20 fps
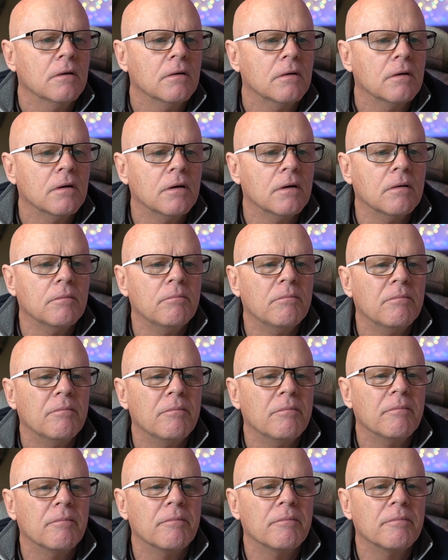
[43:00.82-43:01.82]
Um,
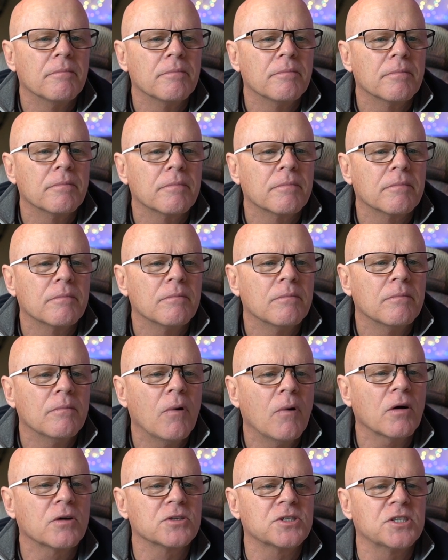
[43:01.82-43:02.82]

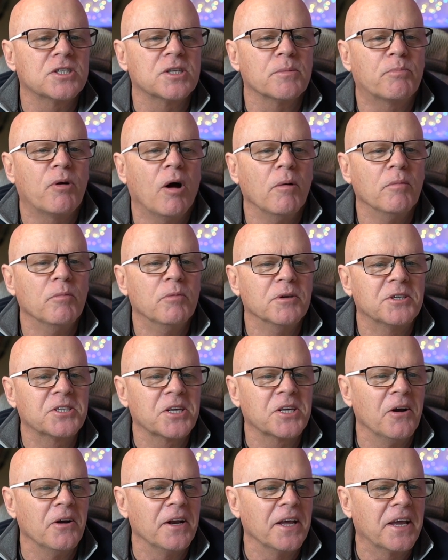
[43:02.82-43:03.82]
Michael says the problem with
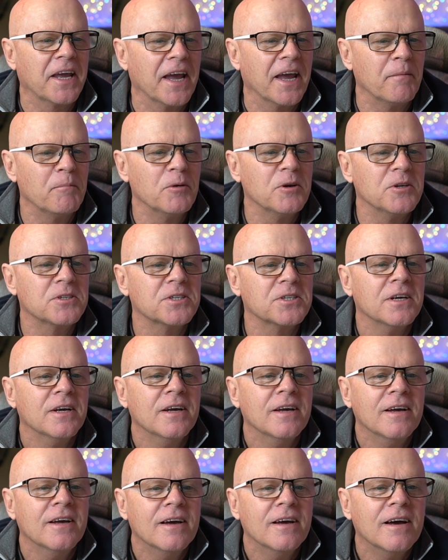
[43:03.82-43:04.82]
Sony cameras.
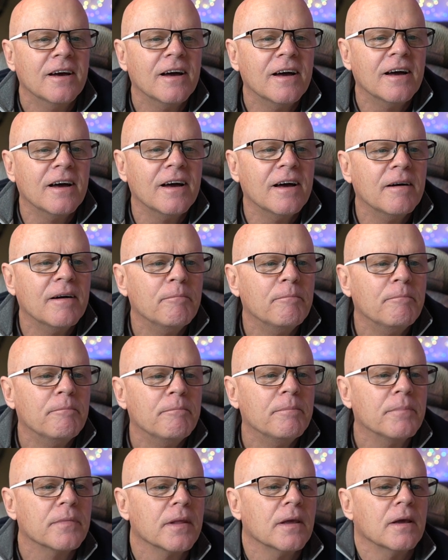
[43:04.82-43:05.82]

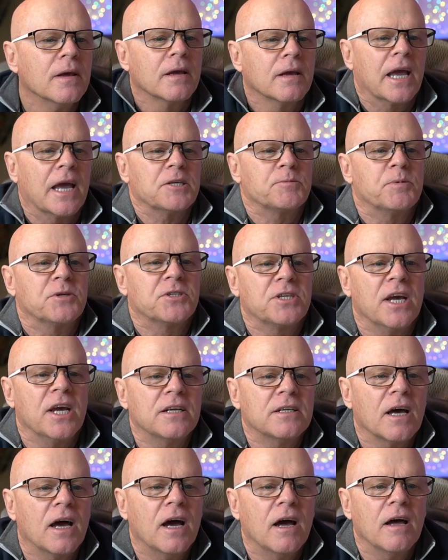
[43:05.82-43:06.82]
Um, Casper
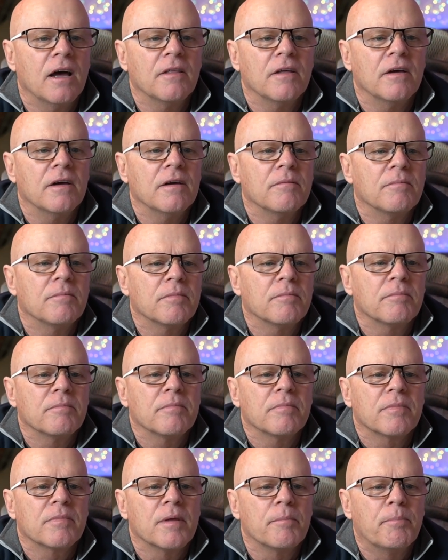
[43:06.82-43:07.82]
said, uh,
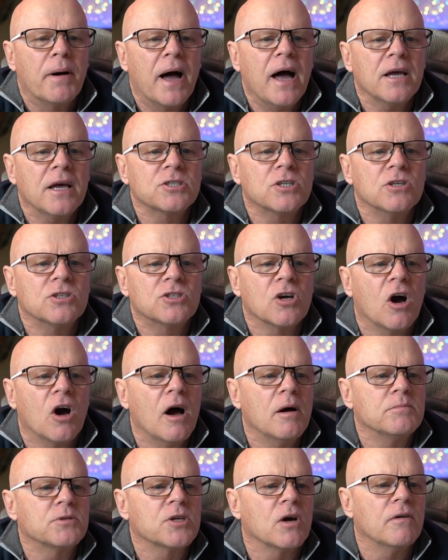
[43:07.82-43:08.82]
the past two
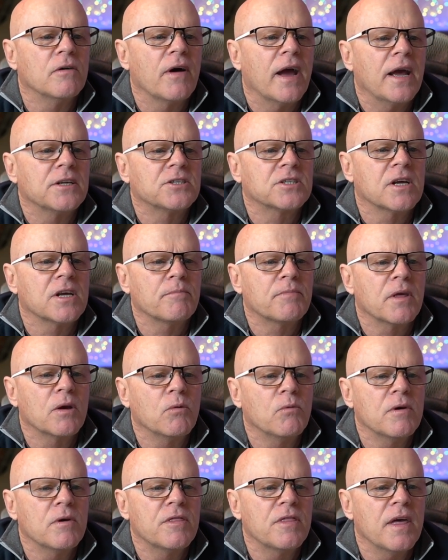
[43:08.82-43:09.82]
times I've had something
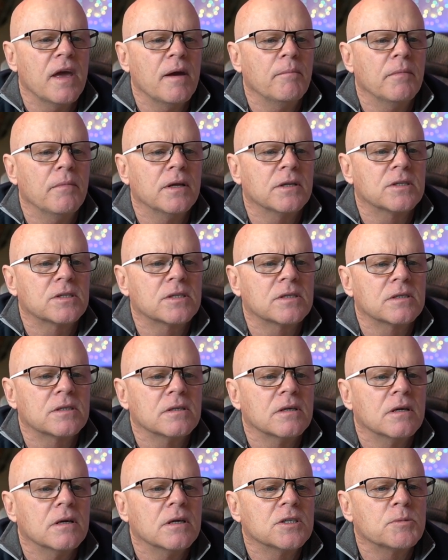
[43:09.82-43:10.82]
with them,
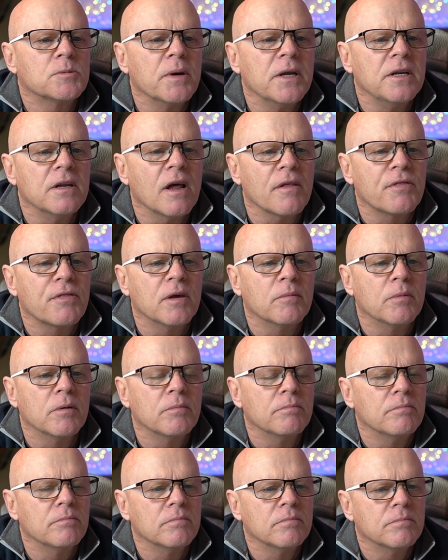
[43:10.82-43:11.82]
it's it's been nothing but
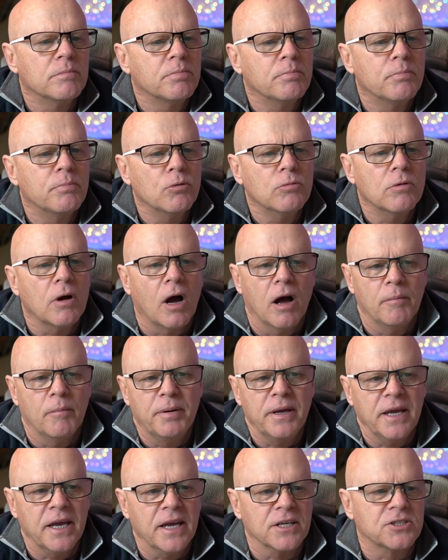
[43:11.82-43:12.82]
uh,
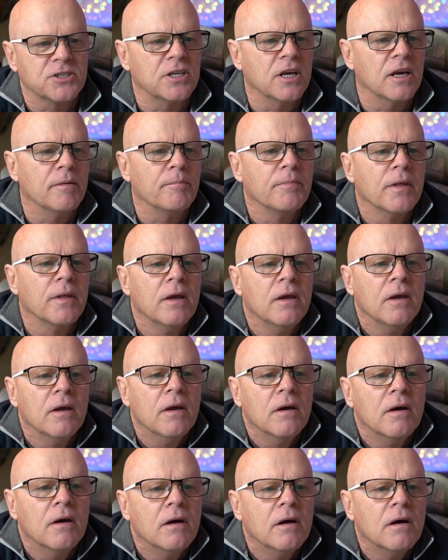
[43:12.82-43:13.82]
BS. Yep.
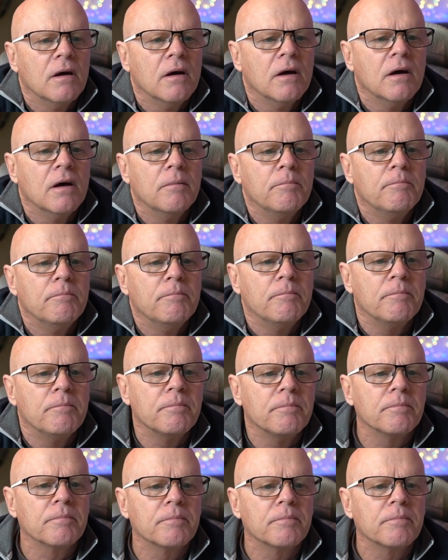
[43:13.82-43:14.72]
Yeah. Um,